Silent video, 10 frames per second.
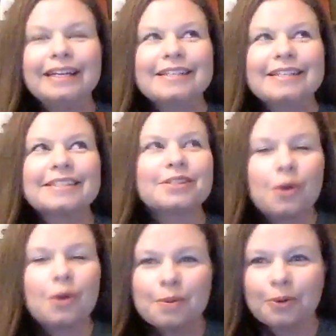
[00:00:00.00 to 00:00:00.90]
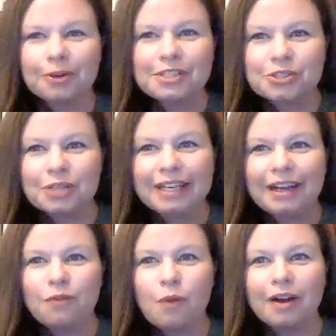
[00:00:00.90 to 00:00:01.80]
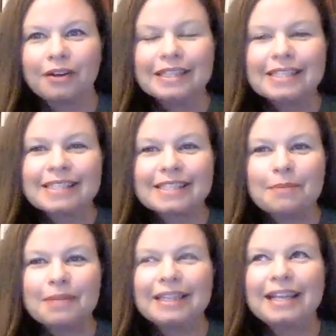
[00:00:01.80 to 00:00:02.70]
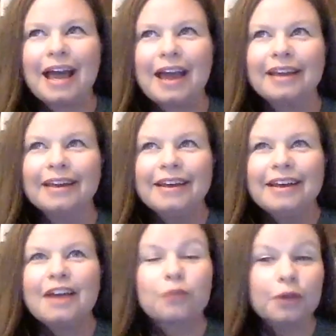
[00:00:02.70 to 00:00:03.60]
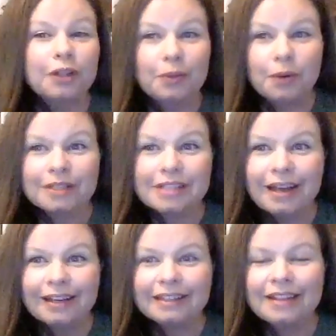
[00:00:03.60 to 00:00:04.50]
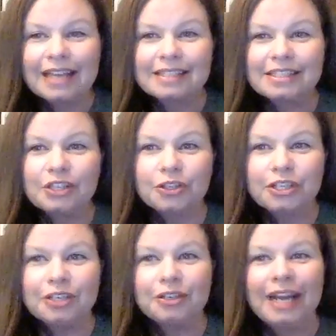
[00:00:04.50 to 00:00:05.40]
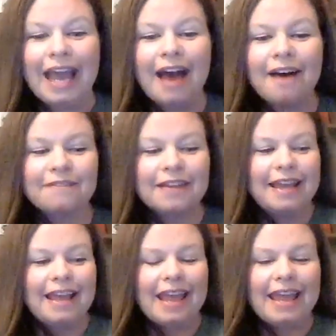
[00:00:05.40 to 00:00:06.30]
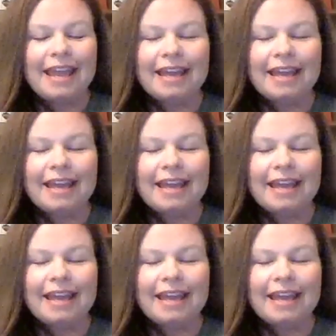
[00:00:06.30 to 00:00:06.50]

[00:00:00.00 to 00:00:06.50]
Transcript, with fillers: It is so important to drink enough water. And this is something that I have really worked on in the last year, year and a half and